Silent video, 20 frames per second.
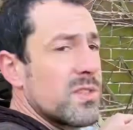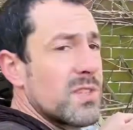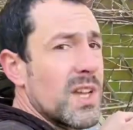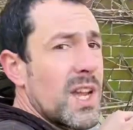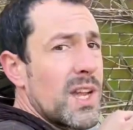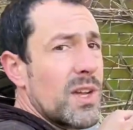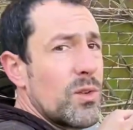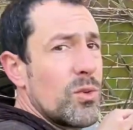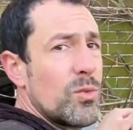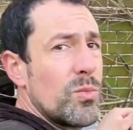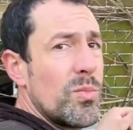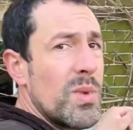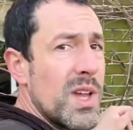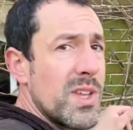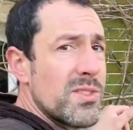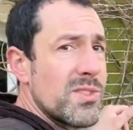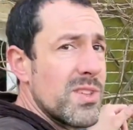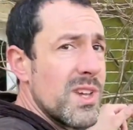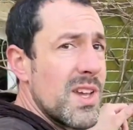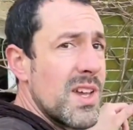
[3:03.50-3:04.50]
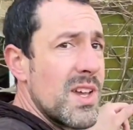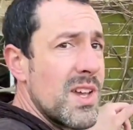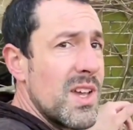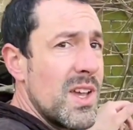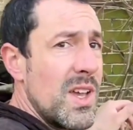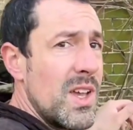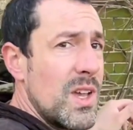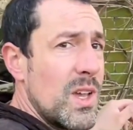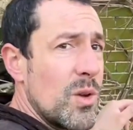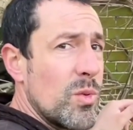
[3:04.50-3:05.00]
tangled mess here,
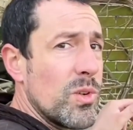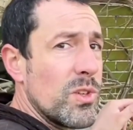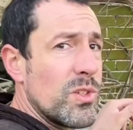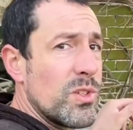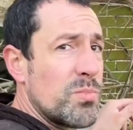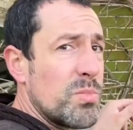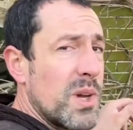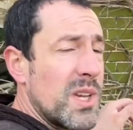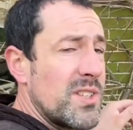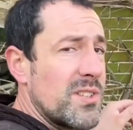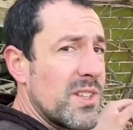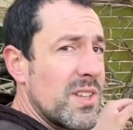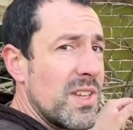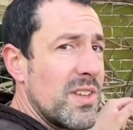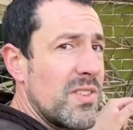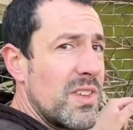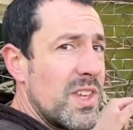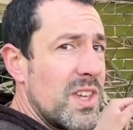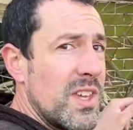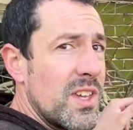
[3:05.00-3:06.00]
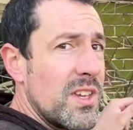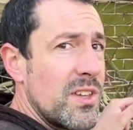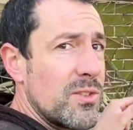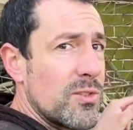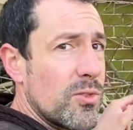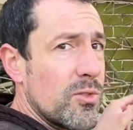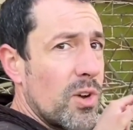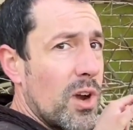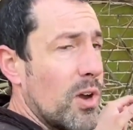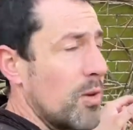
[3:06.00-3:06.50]
which is basically the year's
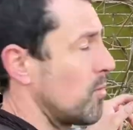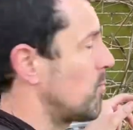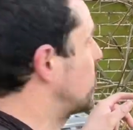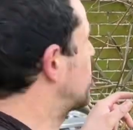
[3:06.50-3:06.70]
growth,